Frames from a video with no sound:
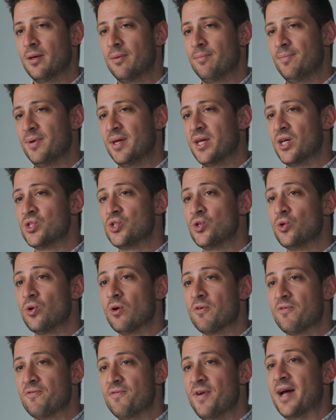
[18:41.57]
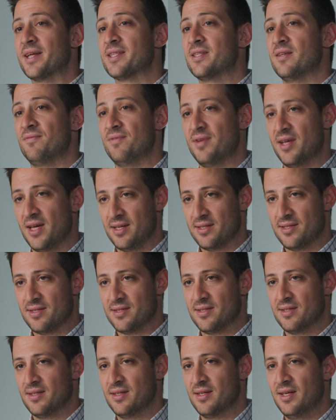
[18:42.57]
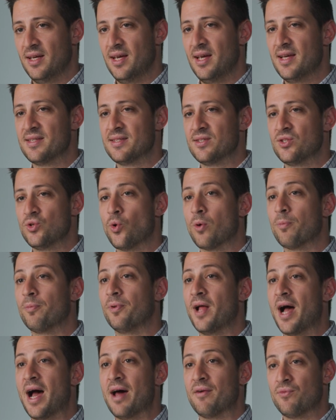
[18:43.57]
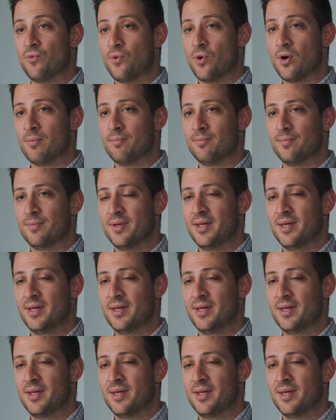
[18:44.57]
because your effectiveness is your platform.